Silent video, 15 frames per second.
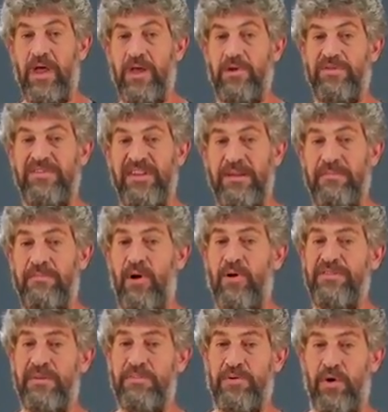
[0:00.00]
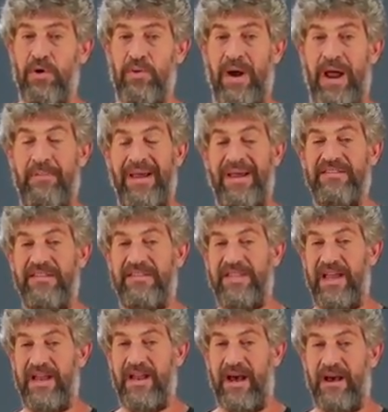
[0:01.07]
You see, both the program and the
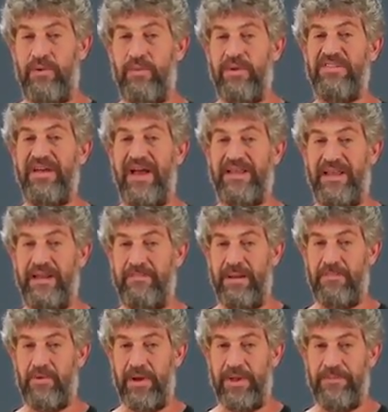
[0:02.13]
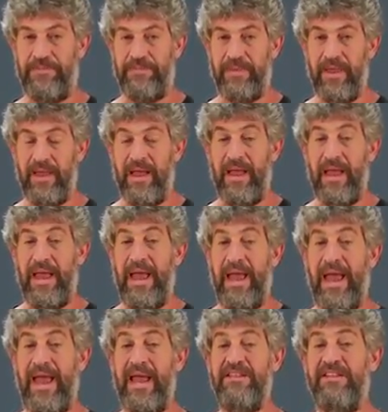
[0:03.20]
data reside in memory.
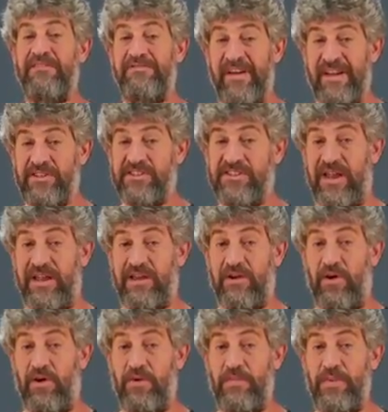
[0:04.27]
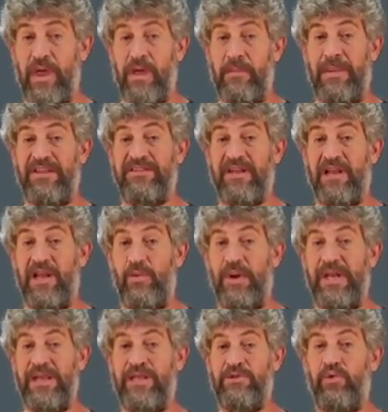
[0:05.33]
In the fetch cycle, basically
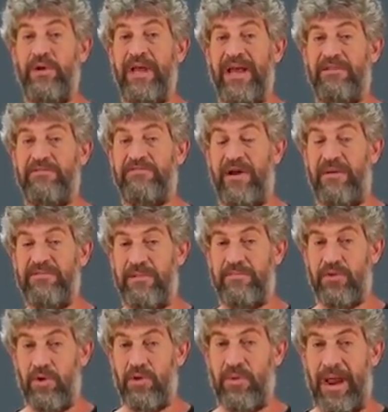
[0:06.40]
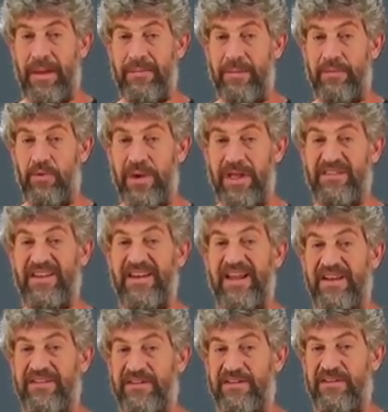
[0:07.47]
we need to get from the program memory the
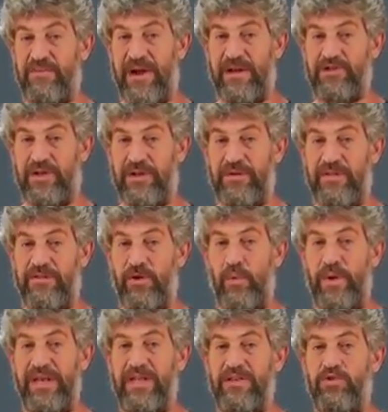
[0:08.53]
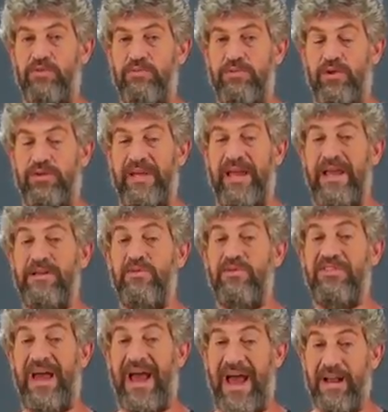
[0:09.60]
next instruction. So we need to put into
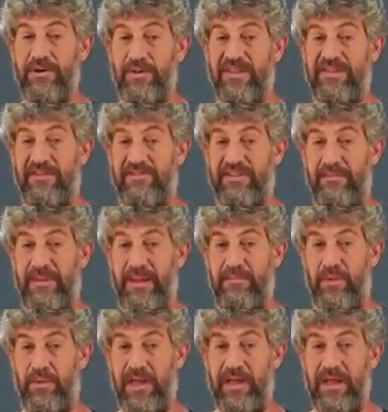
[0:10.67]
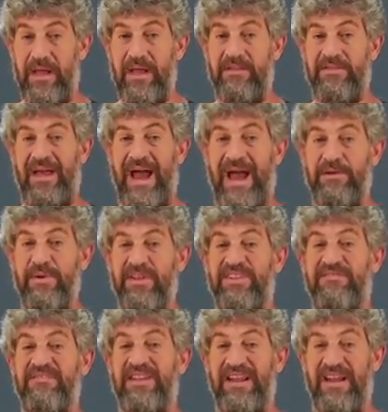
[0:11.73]
the address of the memory the address
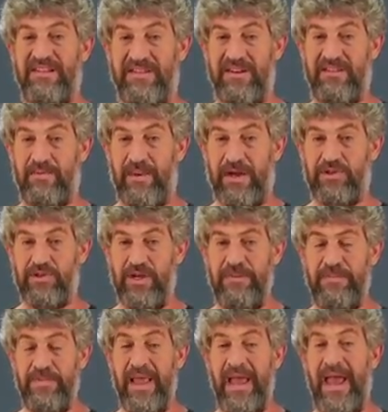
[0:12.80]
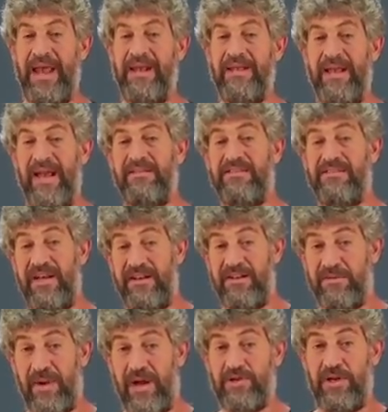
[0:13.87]
of the next instruction and get the
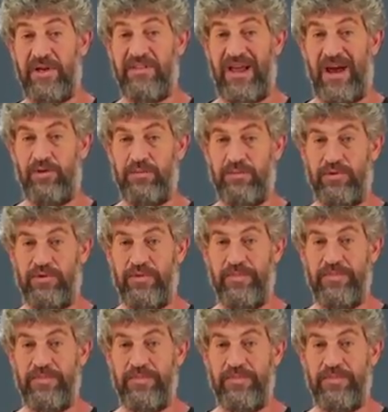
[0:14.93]
instruction as output.